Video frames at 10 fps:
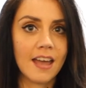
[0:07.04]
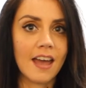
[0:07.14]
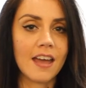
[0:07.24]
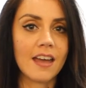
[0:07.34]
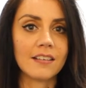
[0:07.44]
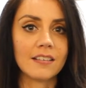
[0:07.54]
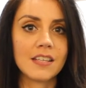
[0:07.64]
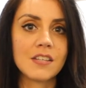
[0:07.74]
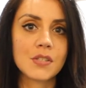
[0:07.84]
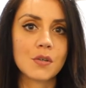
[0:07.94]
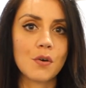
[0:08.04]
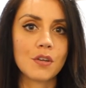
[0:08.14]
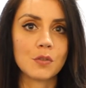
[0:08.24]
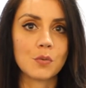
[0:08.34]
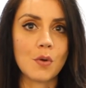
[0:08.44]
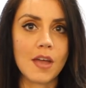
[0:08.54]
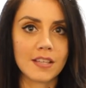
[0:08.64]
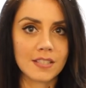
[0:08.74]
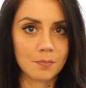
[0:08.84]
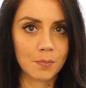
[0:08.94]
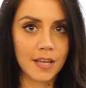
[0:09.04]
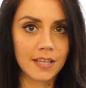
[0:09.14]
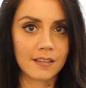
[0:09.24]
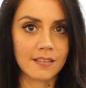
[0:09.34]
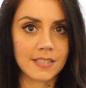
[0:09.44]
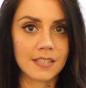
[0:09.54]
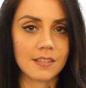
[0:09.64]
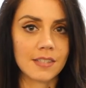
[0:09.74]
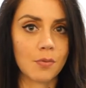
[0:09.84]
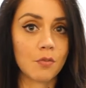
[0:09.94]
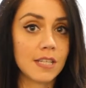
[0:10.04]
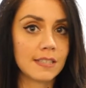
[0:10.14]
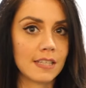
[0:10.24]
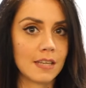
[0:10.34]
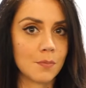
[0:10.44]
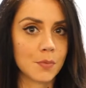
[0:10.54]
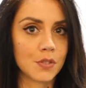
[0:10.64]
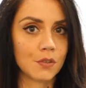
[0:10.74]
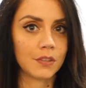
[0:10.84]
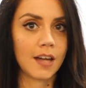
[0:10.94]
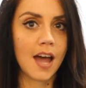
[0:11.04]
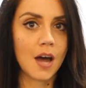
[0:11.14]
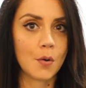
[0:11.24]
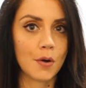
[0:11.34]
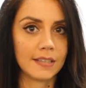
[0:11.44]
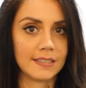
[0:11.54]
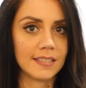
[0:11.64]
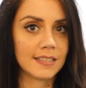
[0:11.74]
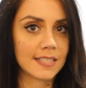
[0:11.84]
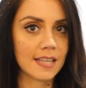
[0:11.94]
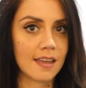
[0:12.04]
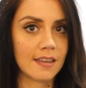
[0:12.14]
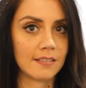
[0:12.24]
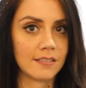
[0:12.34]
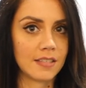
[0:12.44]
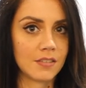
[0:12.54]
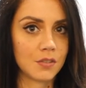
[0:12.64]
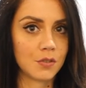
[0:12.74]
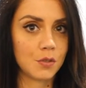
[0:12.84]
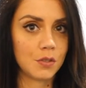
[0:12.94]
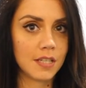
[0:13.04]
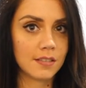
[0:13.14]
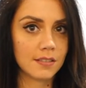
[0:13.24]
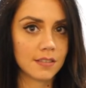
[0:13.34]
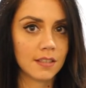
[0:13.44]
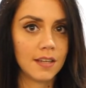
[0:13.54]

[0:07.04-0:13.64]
and he's going to explain us his three tips on how a data scientist student